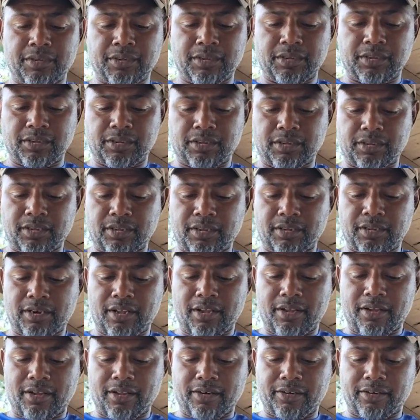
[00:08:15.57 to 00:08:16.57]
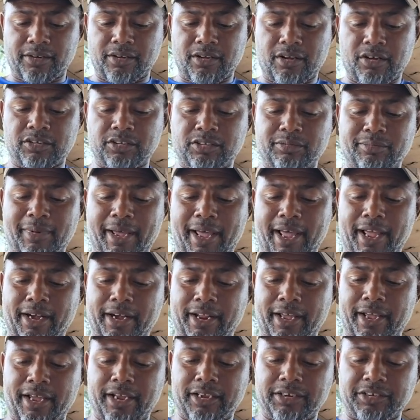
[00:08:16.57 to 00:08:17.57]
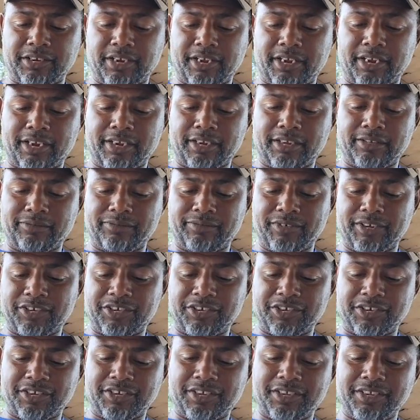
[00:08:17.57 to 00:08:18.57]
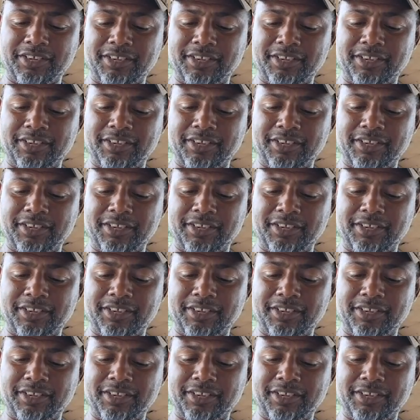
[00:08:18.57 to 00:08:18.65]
I'm called the Backlash. I ain't even fishing.